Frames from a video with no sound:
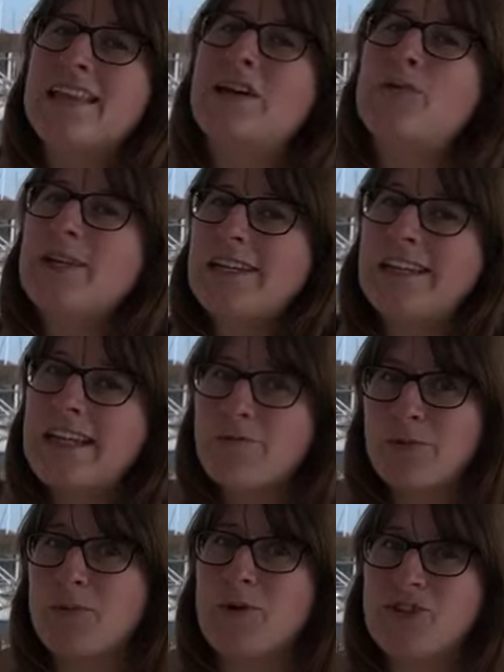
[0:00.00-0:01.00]
that we can
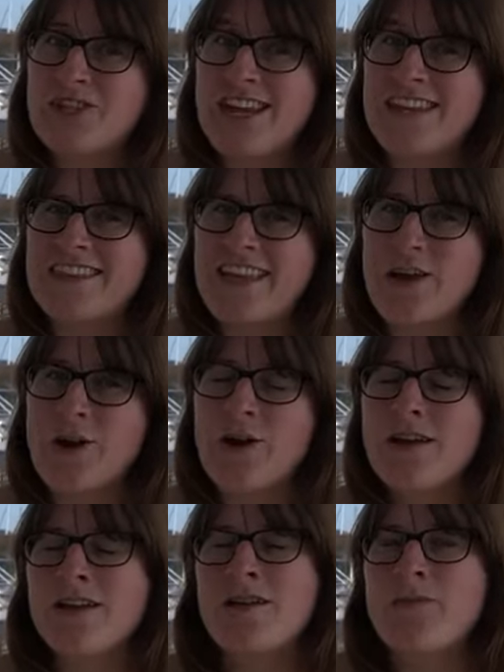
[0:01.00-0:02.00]
even put shade there,
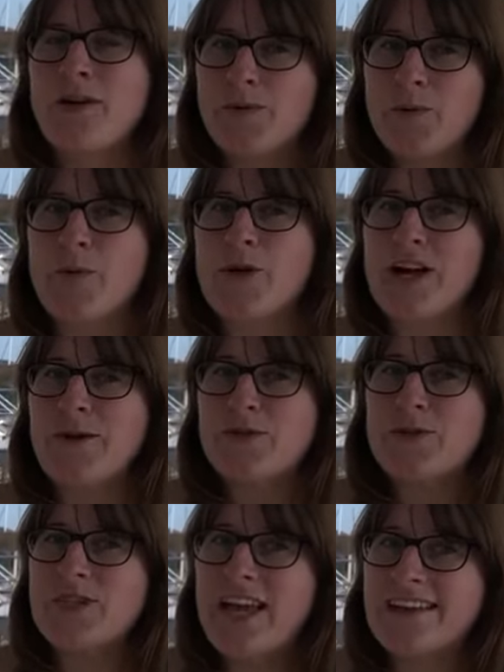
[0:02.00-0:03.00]
but we will come
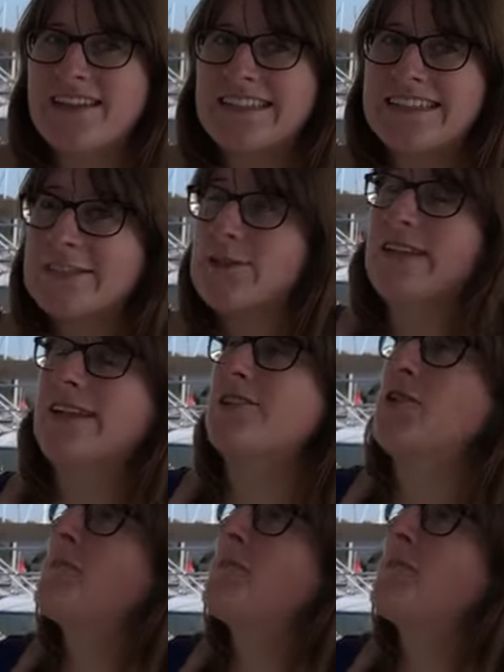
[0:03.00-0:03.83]
to that a little later.